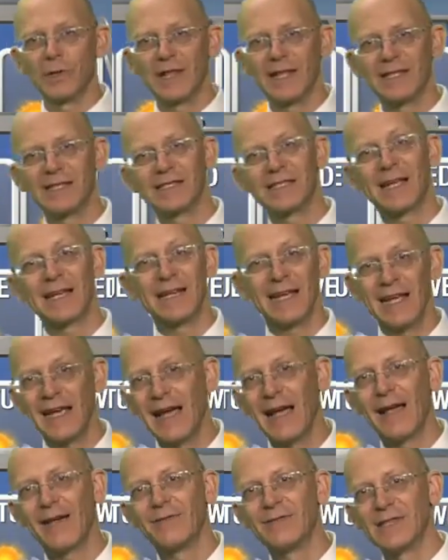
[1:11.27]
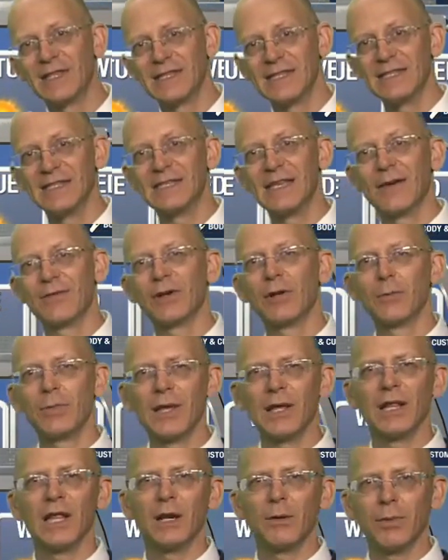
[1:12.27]
on Sunday, a high of 67. It'll be
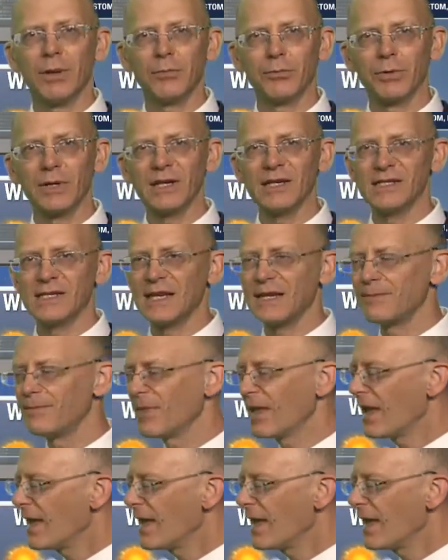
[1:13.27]
a little bit breezy